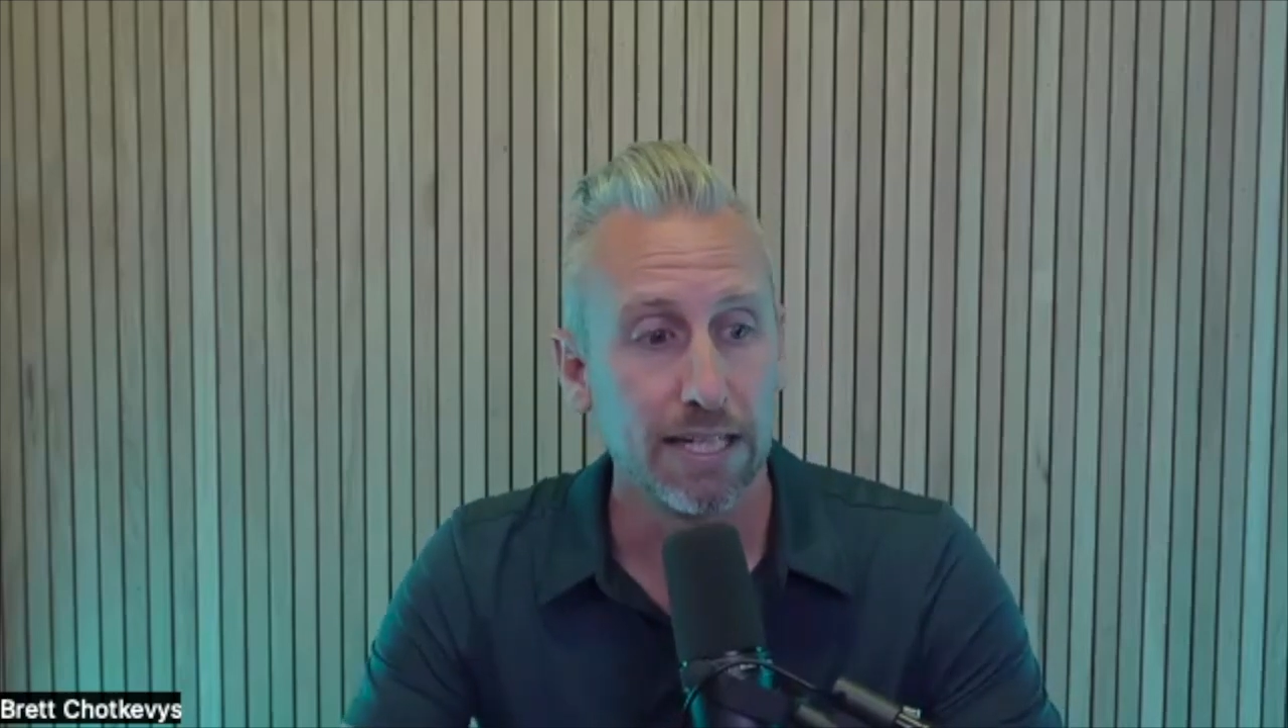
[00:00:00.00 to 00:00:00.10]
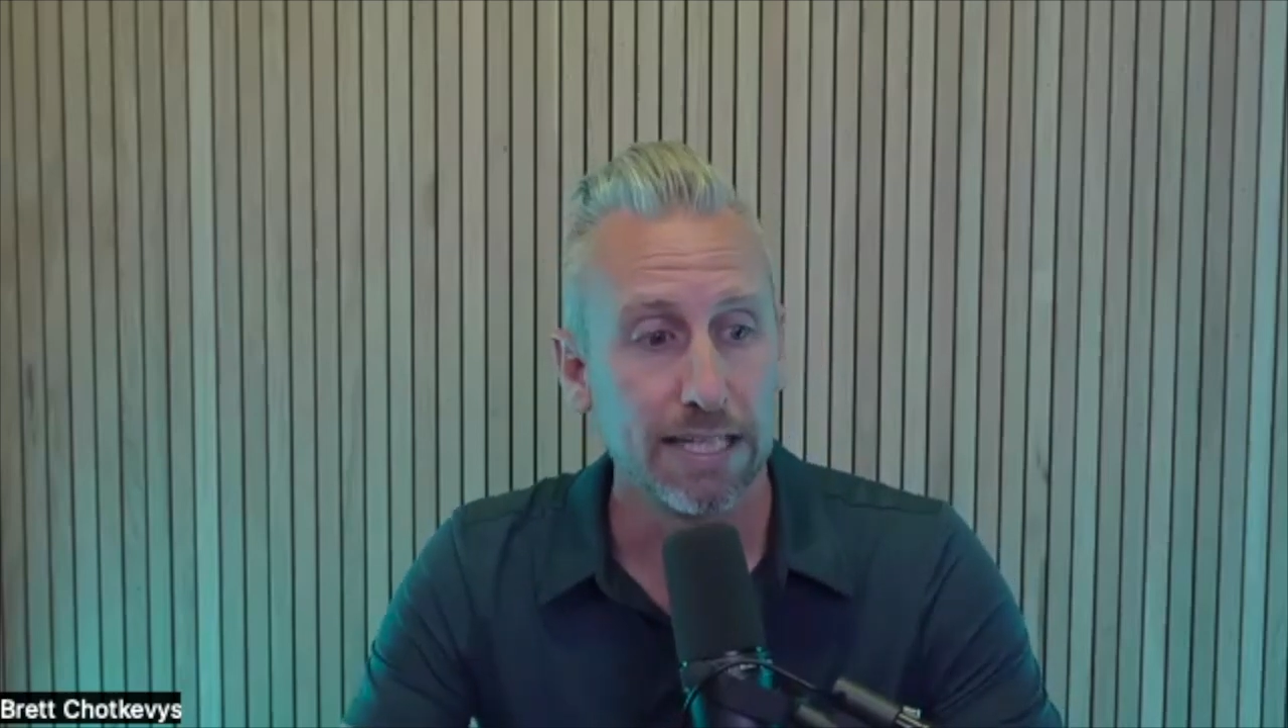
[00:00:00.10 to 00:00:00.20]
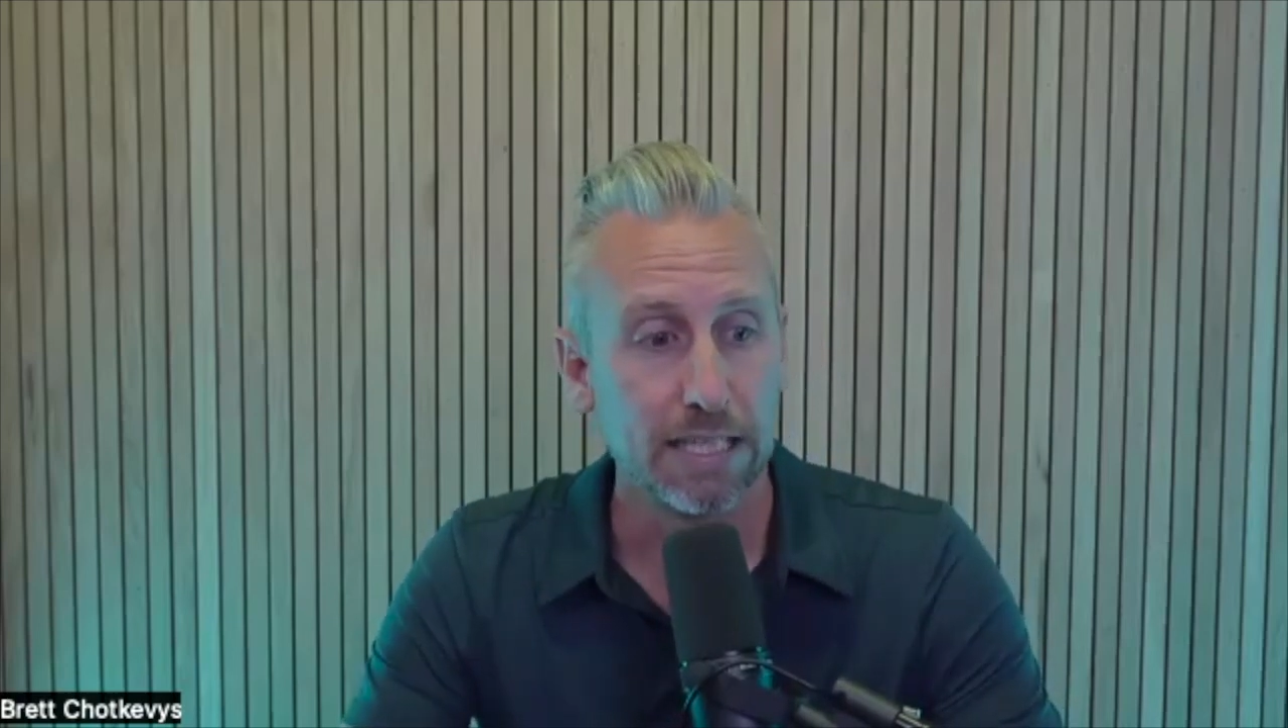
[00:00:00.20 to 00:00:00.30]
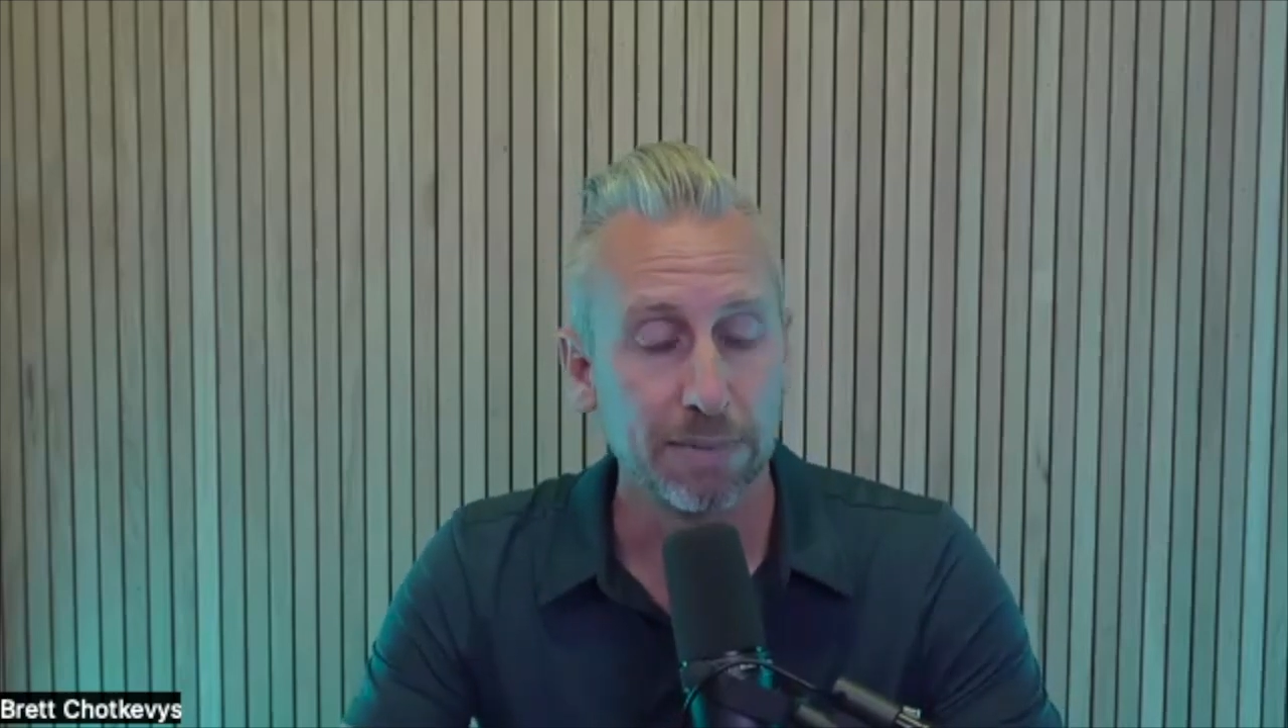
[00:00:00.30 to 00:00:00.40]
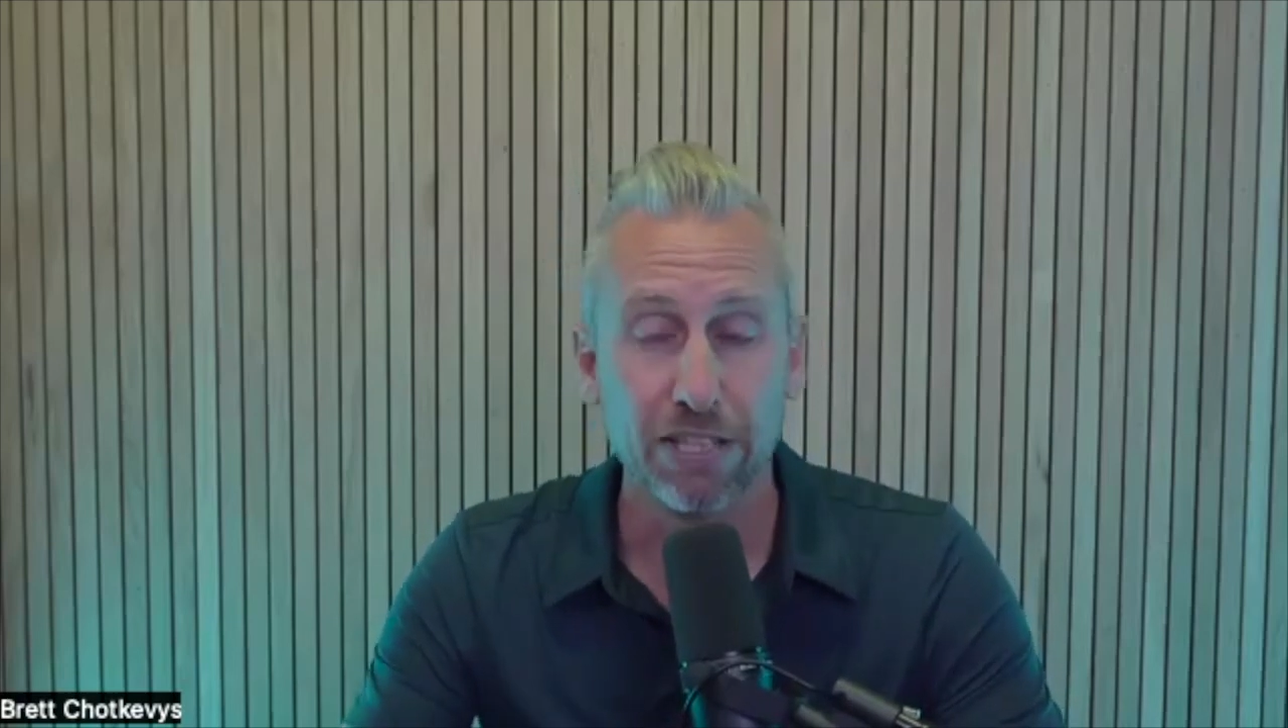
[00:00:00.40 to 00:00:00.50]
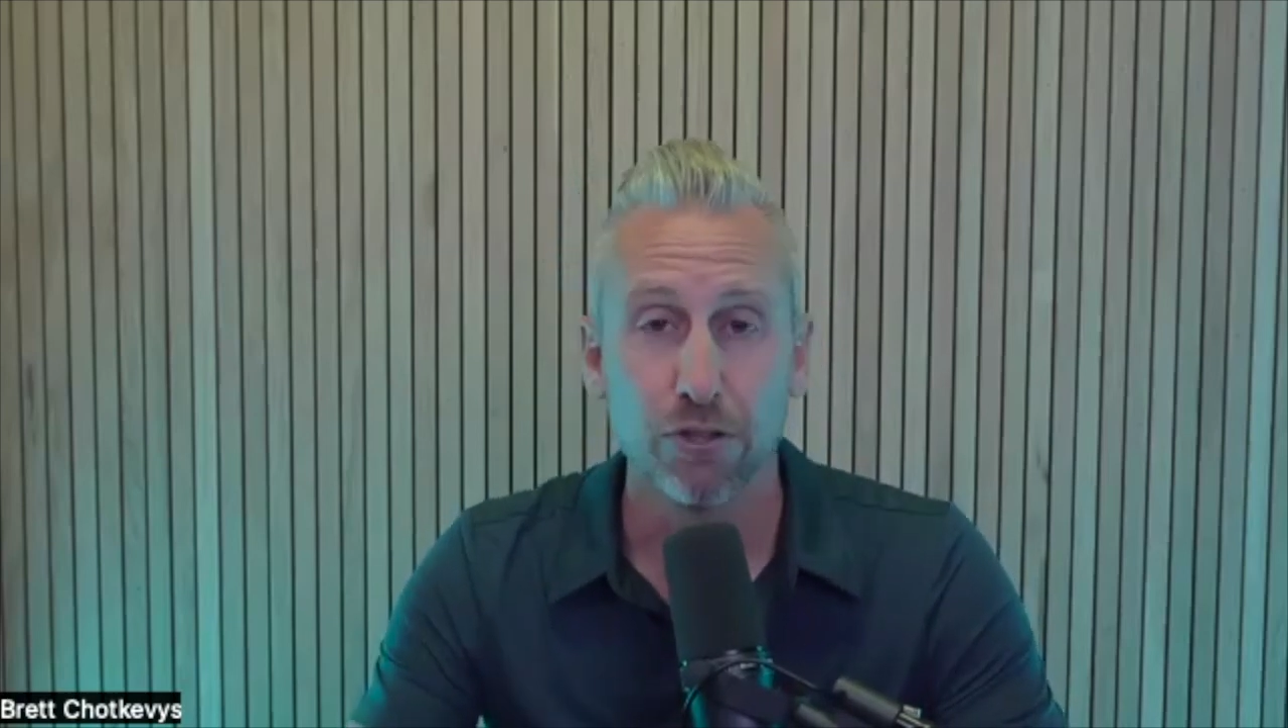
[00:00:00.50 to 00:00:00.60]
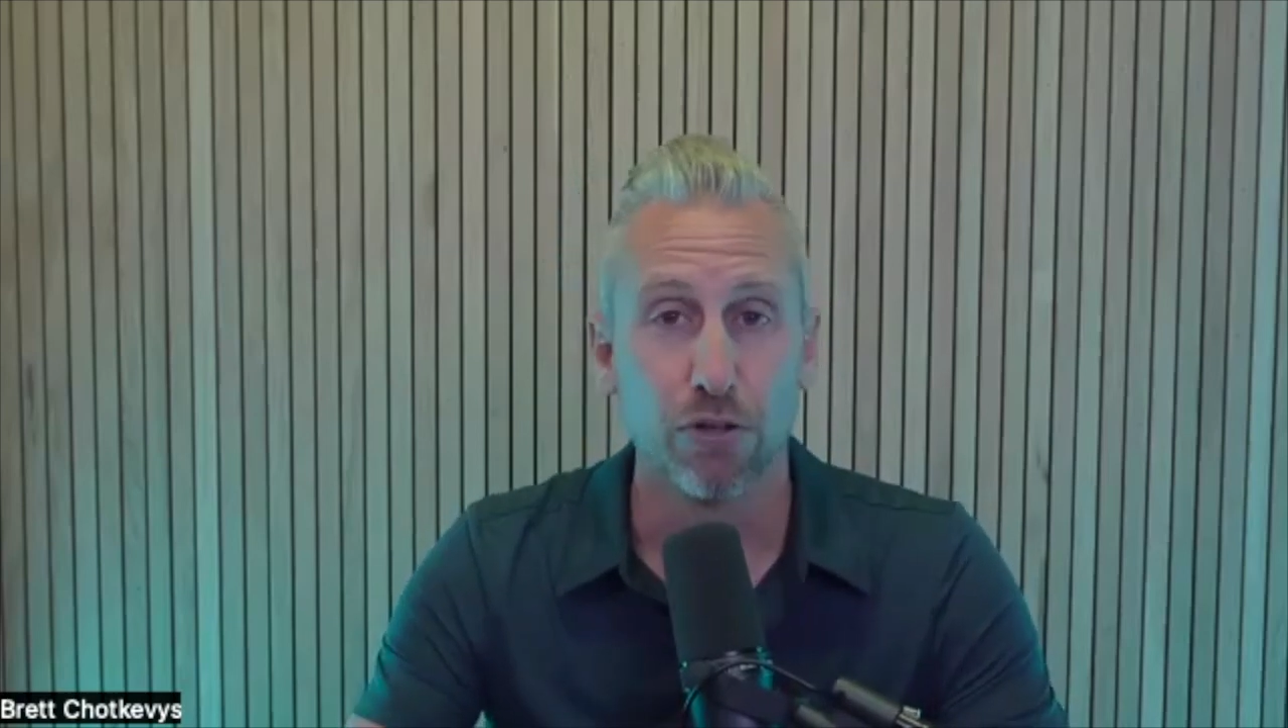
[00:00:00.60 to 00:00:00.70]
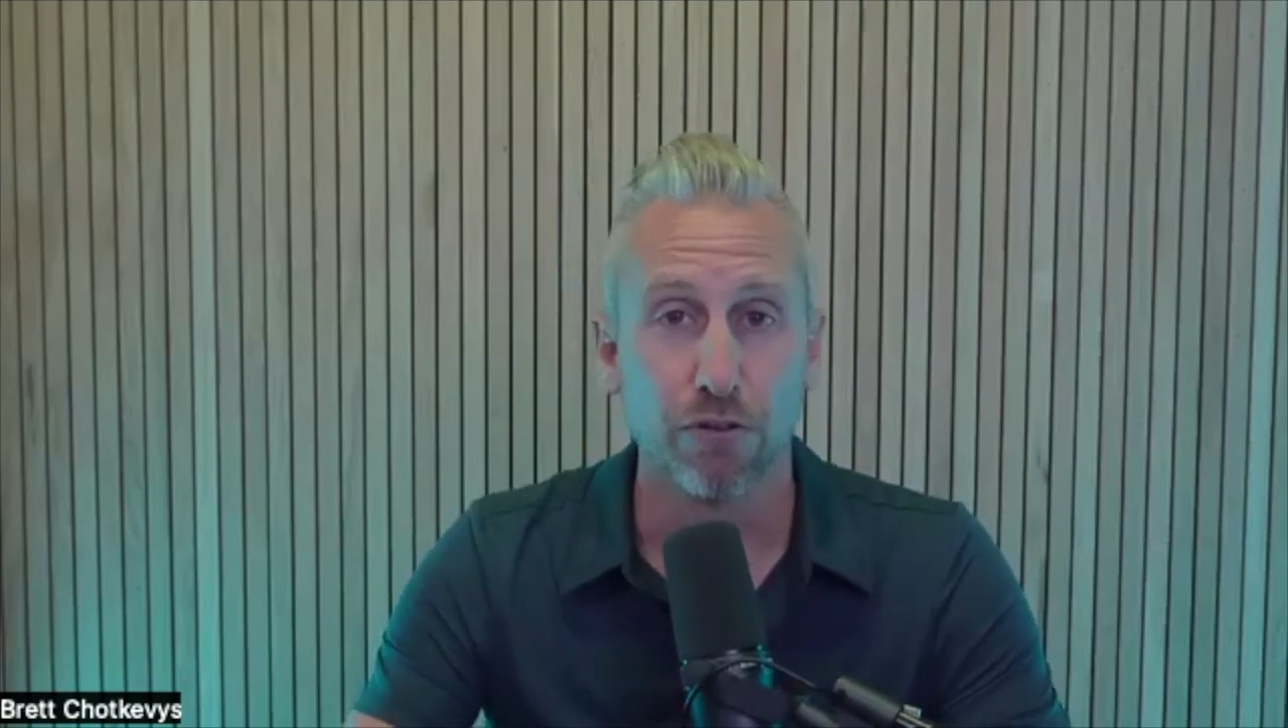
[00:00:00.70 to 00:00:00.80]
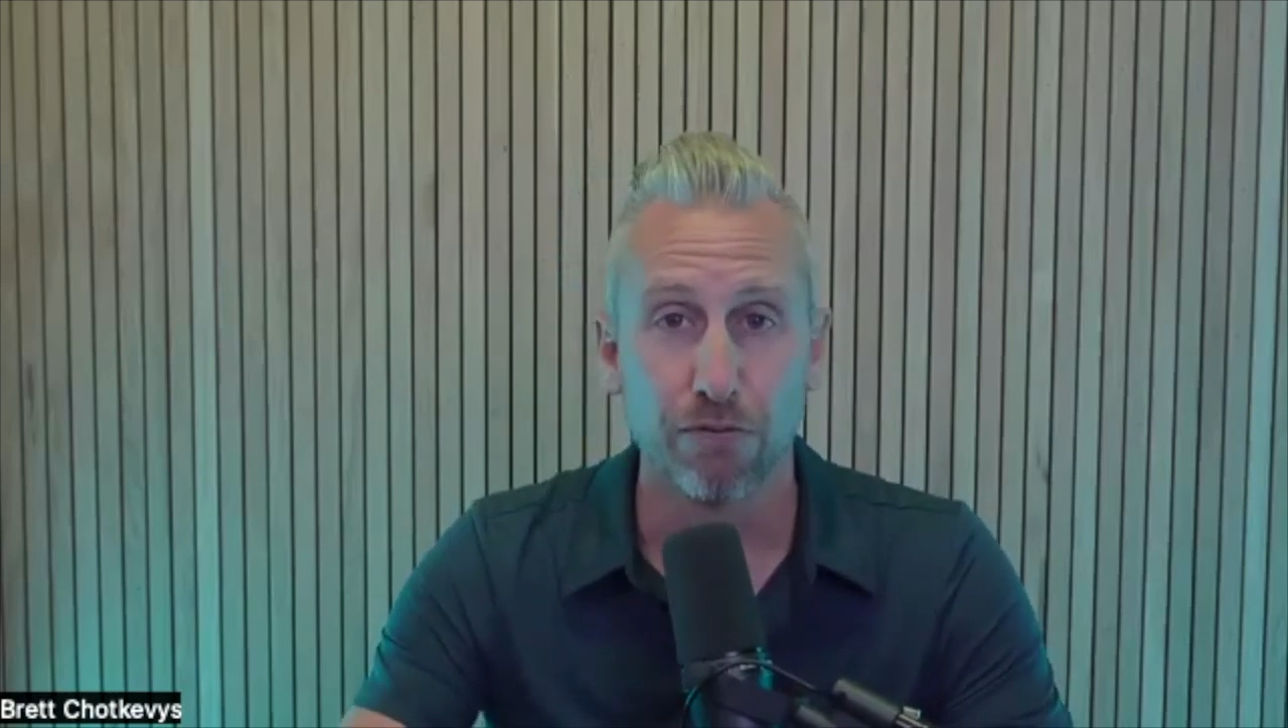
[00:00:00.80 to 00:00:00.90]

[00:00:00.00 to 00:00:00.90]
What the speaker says: either your